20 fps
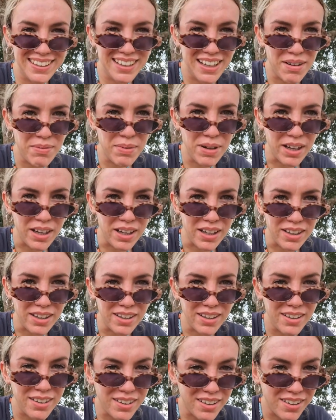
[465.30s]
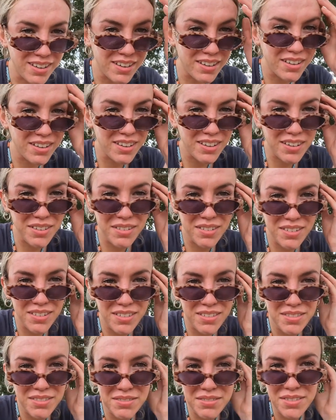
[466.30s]
Am I? Yeah.
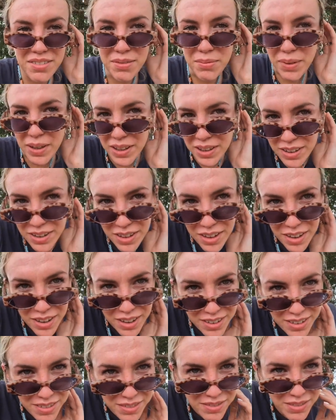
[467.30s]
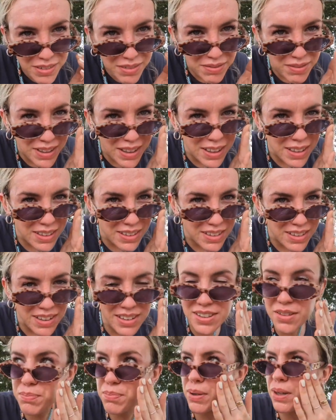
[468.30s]
Oh my god, we've made it.
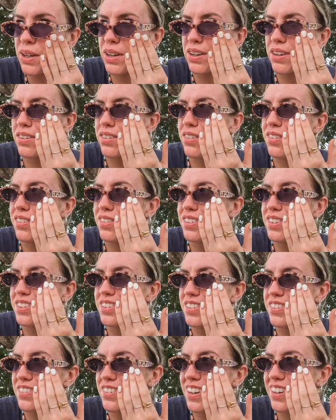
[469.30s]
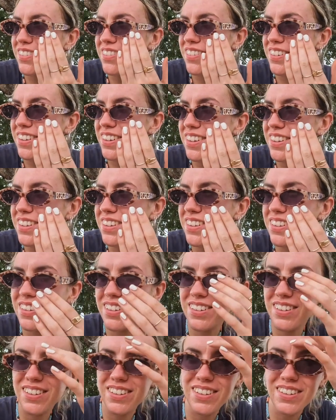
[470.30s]
Is it burn or just red face? I think
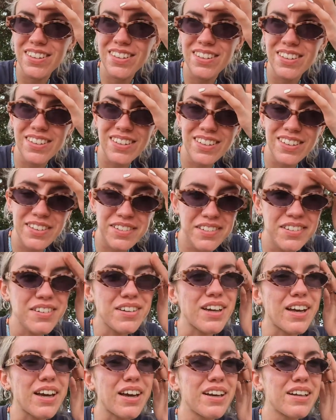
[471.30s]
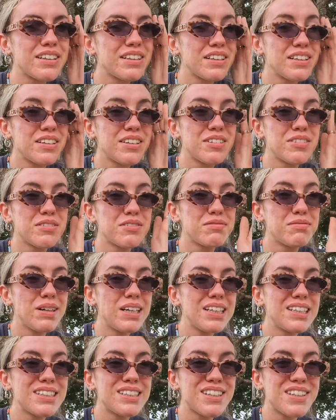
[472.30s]
probably just red face. Okay, we've
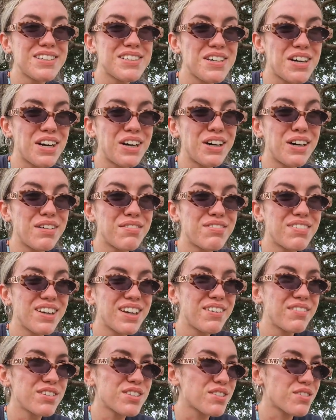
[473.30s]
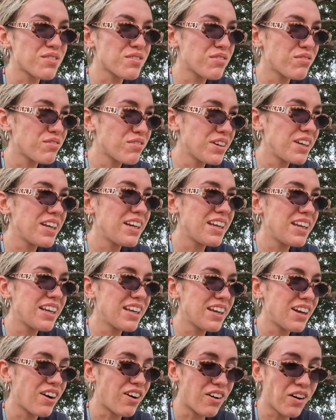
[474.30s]
made it to the top. It was
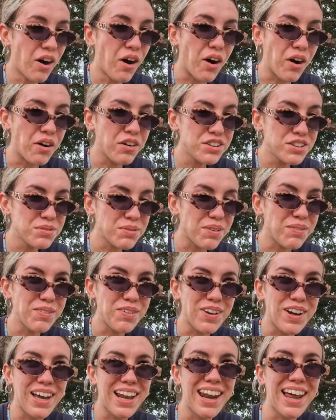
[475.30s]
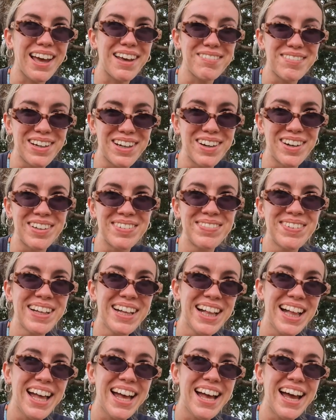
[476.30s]
really hot when we were climbing up,
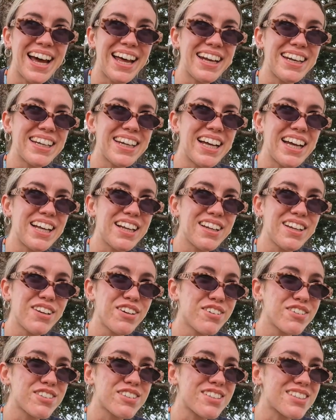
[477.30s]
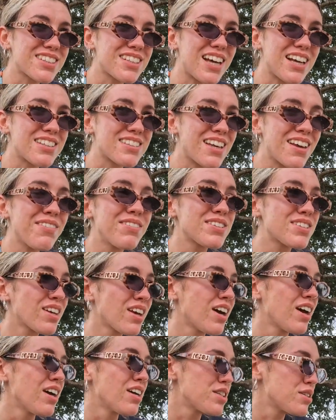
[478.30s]
and like loads of stairs. It was,
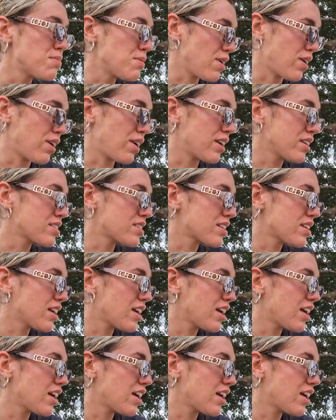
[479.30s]
to be honest,